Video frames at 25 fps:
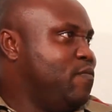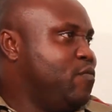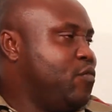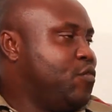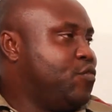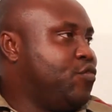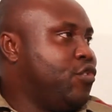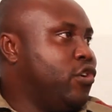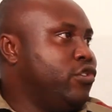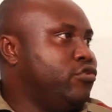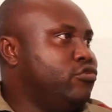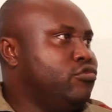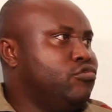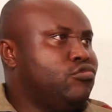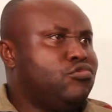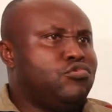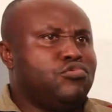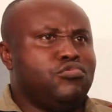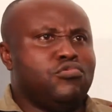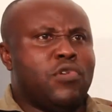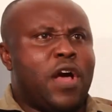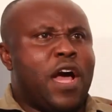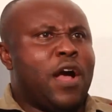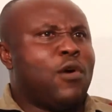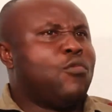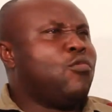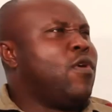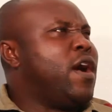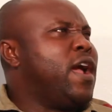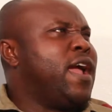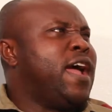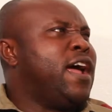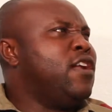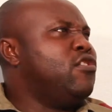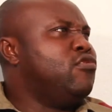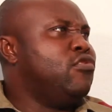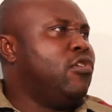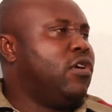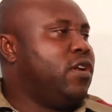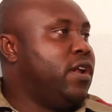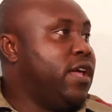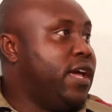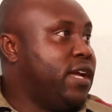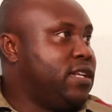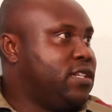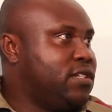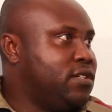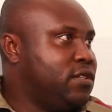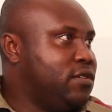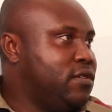for you to acquire
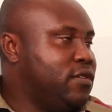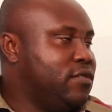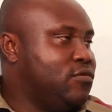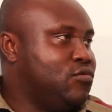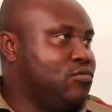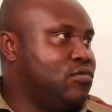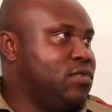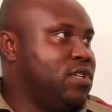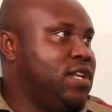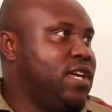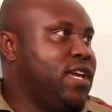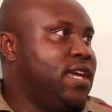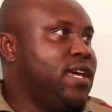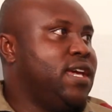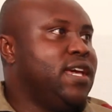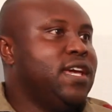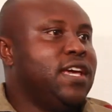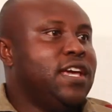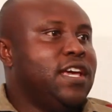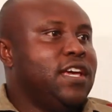knowledge today.